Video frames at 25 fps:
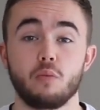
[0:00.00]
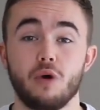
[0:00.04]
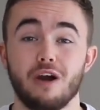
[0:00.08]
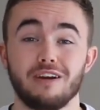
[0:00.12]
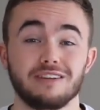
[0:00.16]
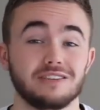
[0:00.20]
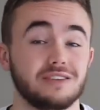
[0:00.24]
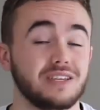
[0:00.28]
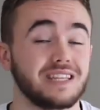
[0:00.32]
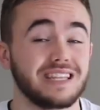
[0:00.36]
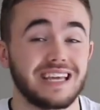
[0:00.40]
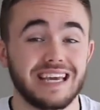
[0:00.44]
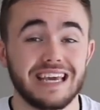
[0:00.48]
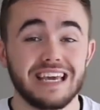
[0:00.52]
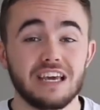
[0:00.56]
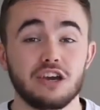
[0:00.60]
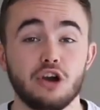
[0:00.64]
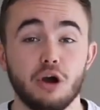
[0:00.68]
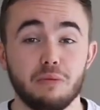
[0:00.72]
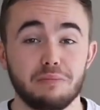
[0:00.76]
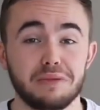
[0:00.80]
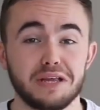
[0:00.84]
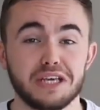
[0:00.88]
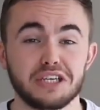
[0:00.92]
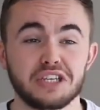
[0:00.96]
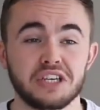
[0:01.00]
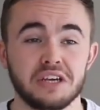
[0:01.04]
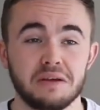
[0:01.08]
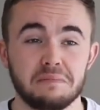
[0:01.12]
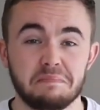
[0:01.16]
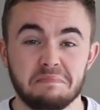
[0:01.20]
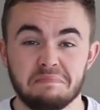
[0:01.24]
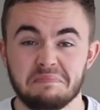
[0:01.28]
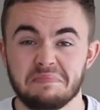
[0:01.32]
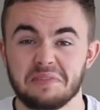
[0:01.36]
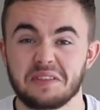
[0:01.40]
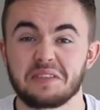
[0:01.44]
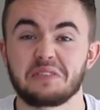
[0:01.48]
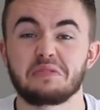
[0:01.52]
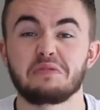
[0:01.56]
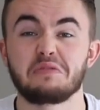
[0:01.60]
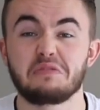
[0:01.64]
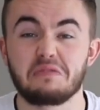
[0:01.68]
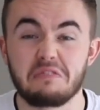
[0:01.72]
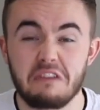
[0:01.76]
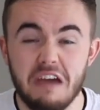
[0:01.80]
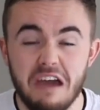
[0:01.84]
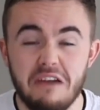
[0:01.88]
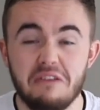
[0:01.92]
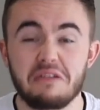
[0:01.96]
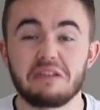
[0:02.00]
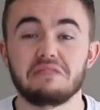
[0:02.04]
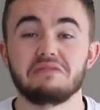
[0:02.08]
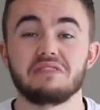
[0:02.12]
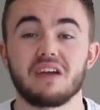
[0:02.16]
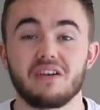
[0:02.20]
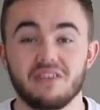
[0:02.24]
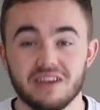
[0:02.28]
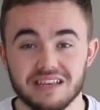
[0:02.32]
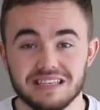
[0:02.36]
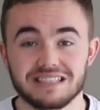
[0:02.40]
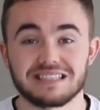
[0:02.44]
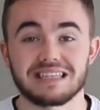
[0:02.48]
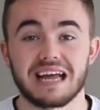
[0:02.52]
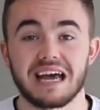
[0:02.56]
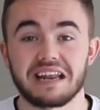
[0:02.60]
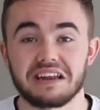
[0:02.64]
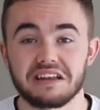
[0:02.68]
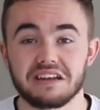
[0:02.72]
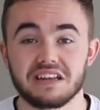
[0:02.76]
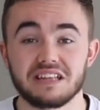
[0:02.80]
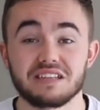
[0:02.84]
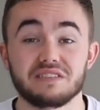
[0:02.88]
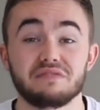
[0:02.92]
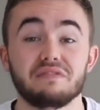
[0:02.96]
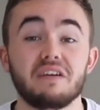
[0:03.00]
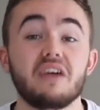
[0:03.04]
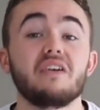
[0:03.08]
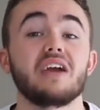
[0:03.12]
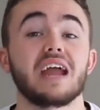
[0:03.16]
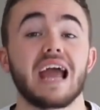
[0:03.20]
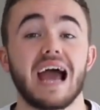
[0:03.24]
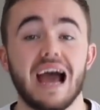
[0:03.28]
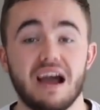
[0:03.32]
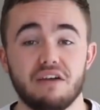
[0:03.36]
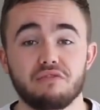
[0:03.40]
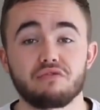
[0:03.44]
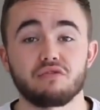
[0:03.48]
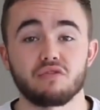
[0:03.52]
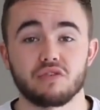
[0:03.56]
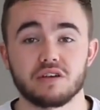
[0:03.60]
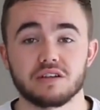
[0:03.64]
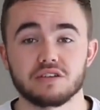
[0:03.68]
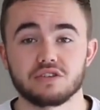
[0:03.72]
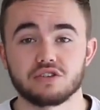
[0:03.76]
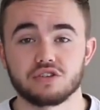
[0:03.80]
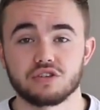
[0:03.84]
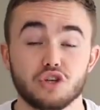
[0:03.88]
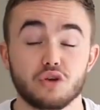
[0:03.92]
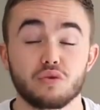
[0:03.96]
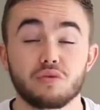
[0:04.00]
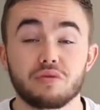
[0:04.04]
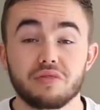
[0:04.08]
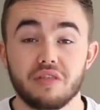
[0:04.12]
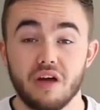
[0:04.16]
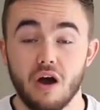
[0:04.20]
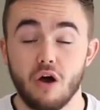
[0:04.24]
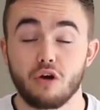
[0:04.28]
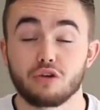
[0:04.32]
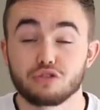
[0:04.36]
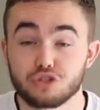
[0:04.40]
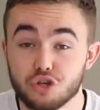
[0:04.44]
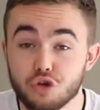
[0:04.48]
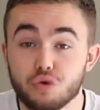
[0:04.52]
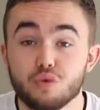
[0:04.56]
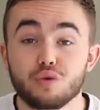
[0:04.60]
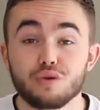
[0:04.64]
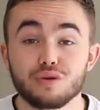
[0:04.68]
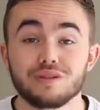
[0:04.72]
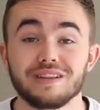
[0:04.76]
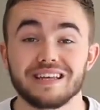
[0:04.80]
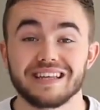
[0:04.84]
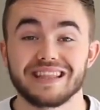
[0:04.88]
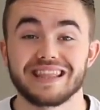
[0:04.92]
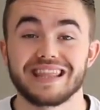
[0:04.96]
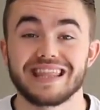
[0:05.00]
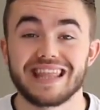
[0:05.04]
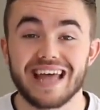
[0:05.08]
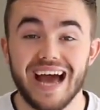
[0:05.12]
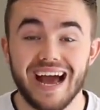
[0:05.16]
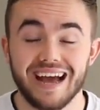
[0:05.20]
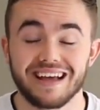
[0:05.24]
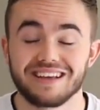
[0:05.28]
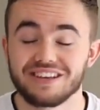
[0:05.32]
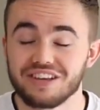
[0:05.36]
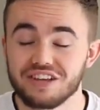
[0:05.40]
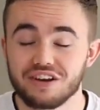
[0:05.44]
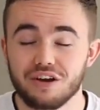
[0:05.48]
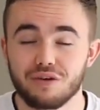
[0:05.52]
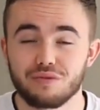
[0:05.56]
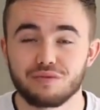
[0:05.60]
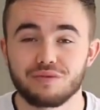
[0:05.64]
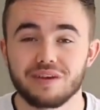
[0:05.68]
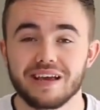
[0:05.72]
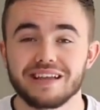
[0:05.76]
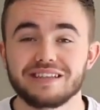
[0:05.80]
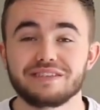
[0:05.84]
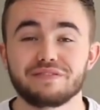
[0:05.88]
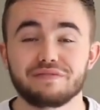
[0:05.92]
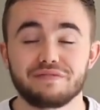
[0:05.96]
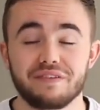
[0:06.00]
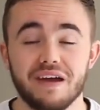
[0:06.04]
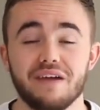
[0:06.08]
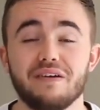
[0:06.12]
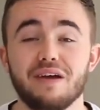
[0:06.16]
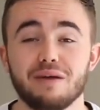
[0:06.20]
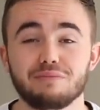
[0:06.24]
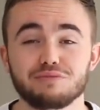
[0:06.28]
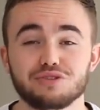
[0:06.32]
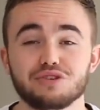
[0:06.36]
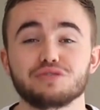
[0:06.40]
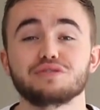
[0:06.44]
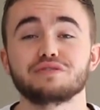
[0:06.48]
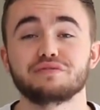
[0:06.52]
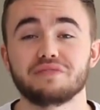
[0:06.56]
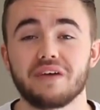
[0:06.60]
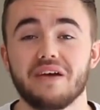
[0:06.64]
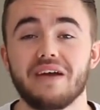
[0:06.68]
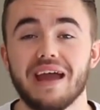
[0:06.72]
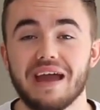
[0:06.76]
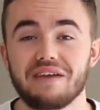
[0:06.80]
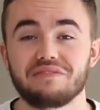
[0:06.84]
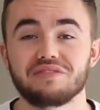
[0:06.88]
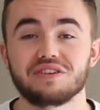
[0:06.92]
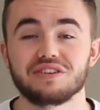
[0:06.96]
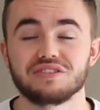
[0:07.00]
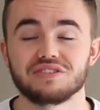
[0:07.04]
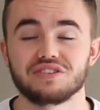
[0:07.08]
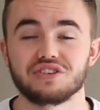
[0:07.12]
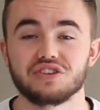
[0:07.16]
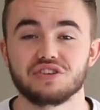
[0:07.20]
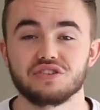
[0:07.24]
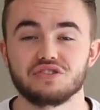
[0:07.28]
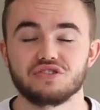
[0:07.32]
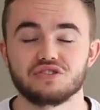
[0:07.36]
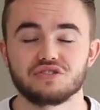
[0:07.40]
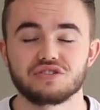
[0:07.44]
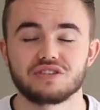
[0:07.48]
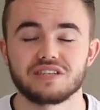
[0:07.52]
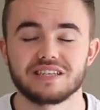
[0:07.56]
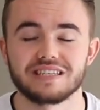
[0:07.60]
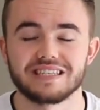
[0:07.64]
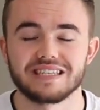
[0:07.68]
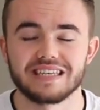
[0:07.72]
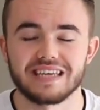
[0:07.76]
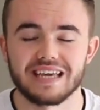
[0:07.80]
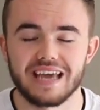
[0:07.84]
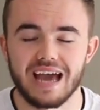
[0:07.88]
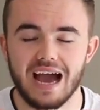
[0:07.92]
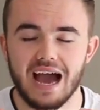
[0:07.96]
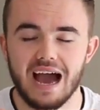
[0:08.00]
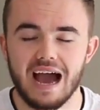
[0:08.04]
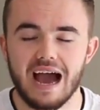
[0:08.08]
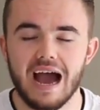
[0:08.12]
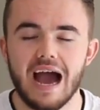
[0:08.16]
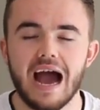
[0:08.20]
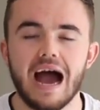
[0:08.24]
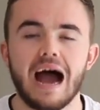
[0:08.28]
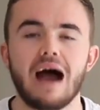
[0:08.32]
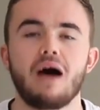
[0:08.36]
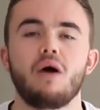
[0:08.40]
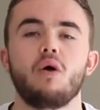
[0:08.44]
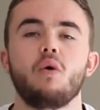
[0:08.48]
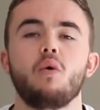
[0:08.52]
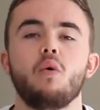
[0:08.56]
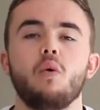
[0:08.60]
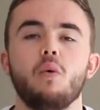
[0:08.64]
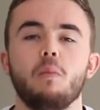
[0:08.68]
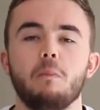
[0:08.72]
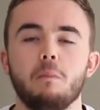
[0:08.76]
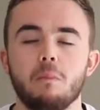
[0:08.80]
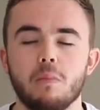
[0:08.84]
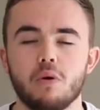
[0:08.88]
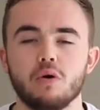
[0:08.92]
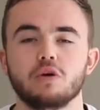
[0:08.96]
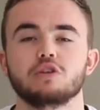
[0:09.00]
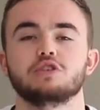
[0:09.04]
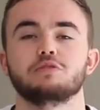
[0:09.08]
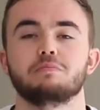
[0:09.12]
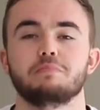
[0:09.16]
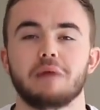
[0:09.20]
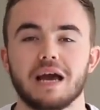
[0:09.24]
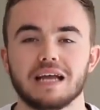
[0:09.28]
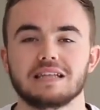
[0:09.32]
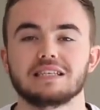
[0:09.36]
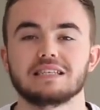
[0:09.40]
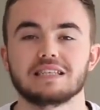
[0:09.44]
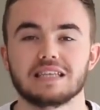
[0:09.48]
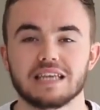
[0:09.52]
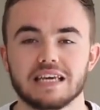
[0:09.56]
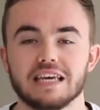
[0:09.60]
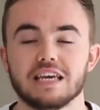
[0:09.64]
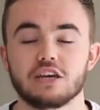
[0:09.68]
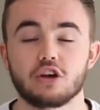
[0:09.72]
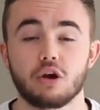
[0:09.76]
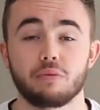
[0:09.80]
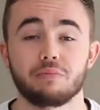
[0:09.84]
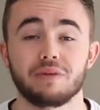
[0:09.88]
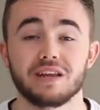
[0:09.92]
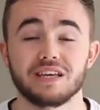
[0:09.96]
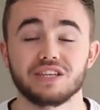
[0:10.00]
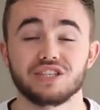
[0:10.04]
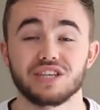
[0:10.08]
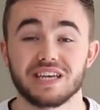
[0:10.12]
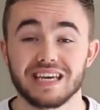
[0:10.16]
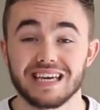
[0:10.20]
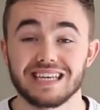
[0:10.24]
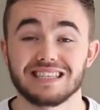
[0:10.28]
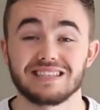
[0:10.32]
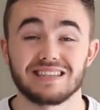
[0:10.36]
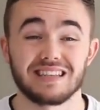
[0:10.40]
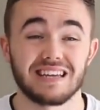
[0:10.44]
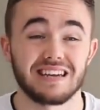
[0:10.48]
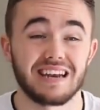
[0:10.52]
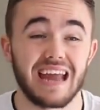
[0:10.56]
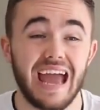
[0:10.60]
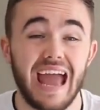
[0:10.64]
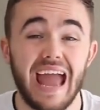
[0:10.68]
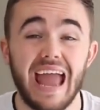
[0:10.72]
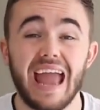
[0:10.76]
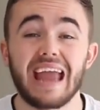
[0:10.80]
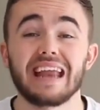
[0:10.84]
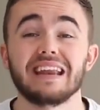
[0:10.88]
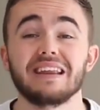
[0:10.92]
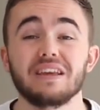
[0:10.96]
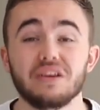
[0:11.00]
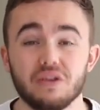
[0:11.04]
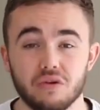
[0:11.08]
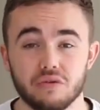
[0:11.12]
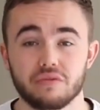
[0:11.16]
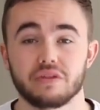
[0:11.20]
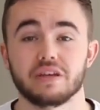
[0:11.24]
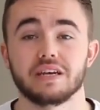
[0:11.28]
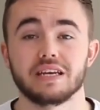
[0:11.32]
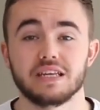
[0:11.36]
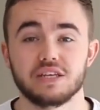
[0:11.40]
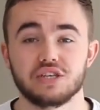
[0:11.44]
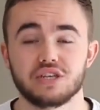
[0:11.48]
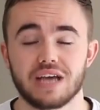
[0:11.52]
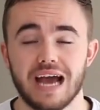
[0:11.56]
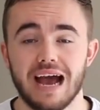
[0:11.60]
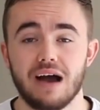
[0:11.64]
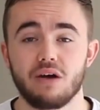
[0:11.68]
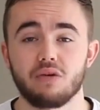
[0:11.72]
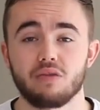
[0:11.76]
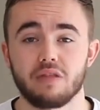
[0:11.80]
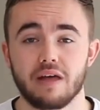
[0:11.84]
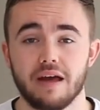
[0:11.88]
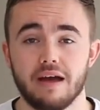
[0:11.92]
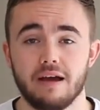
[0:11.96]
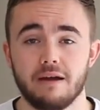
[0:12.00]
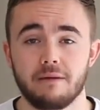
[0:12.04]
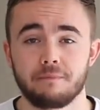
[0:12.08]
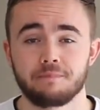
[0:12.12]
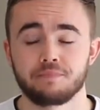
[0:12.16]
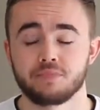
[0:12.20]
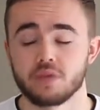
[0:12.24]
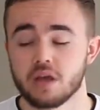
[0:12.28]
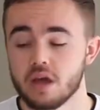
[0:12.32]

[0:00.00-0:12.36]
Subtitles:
Whereas in the e-com niche, it's very standard and it's very average. So truly that, I'm sure it's very evident to you just to see how much better the e-com niche is than any other niche out there.